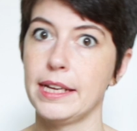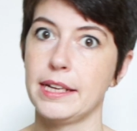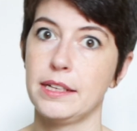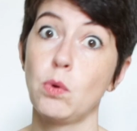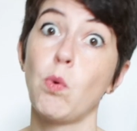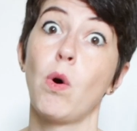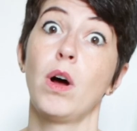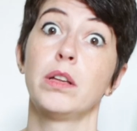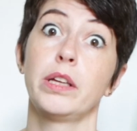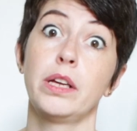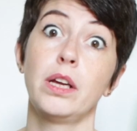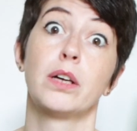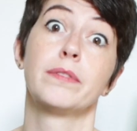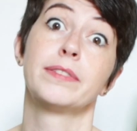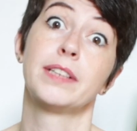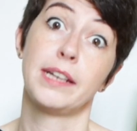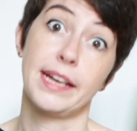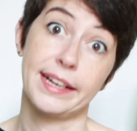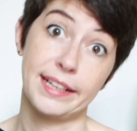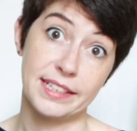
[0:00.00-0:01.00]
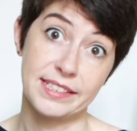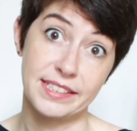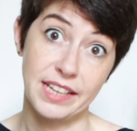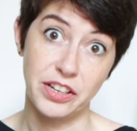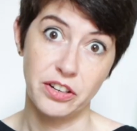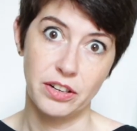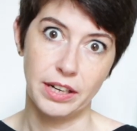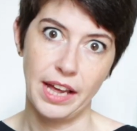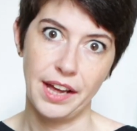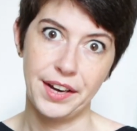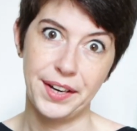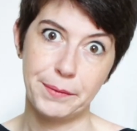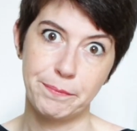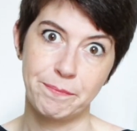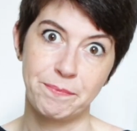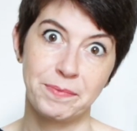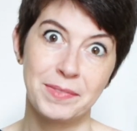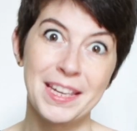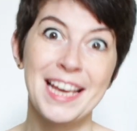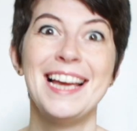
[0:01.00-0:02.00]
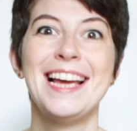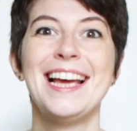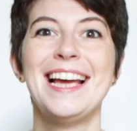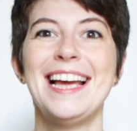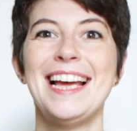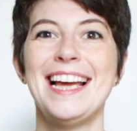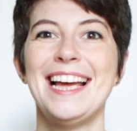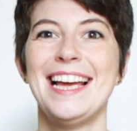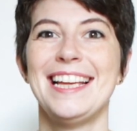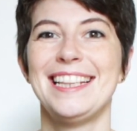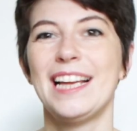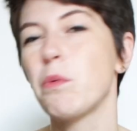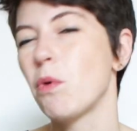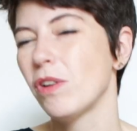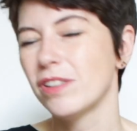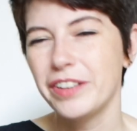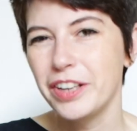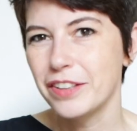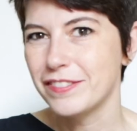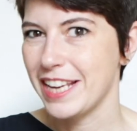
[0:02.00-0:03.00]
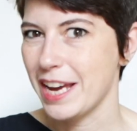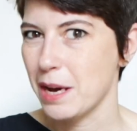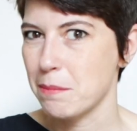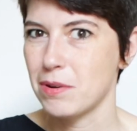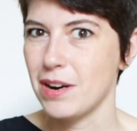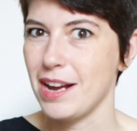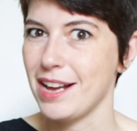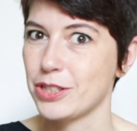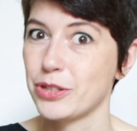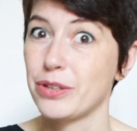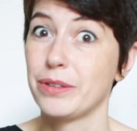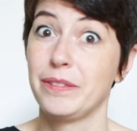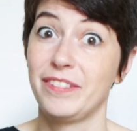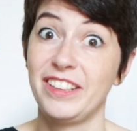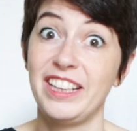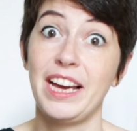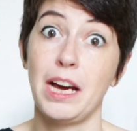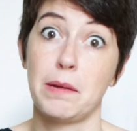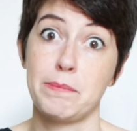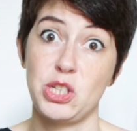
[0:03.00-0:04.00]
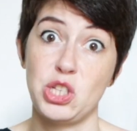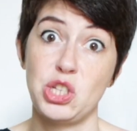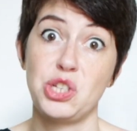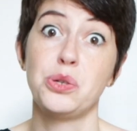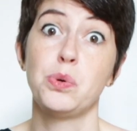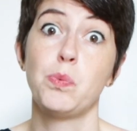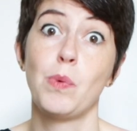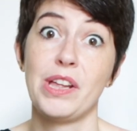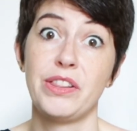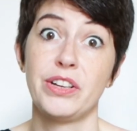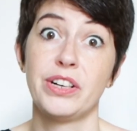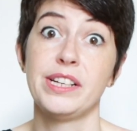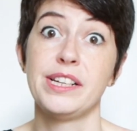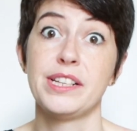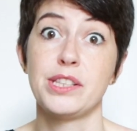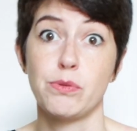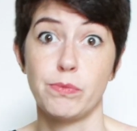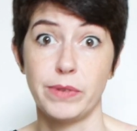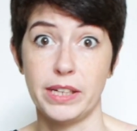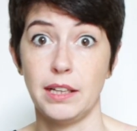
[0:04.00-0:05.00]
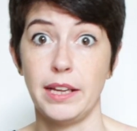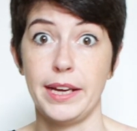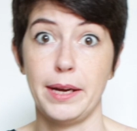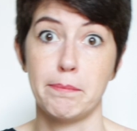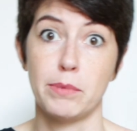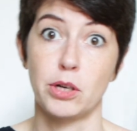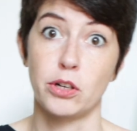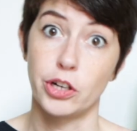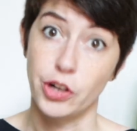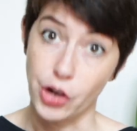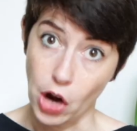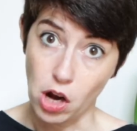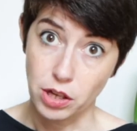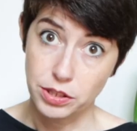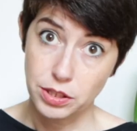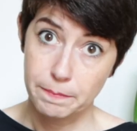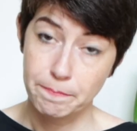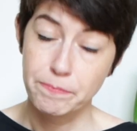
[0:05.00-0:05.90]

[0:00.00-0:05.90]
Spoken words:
then quality of the necklace that you're getting. The quality of the amber actually really comes to whether it's real amber or not.